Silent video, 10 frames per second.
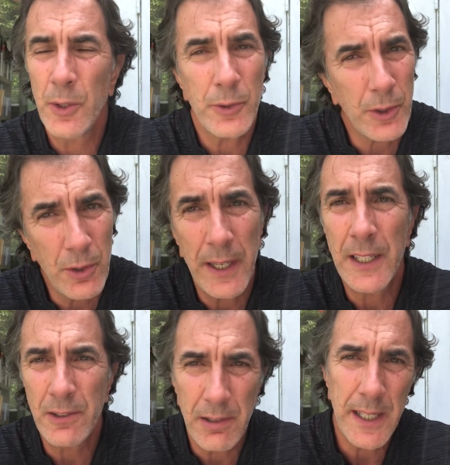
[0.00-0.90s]
Use a
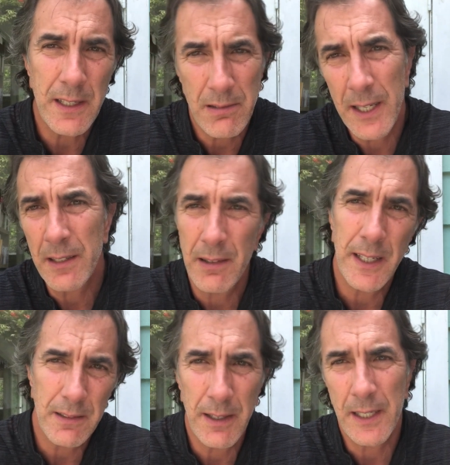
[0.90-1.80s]
crate, crate, crate, crate,
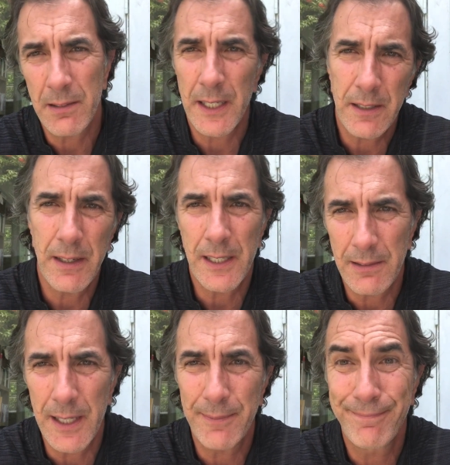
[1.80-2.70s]
crate, crate, crate,
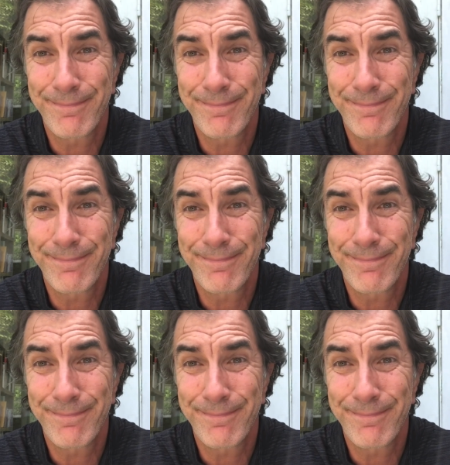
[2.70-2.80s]
crate.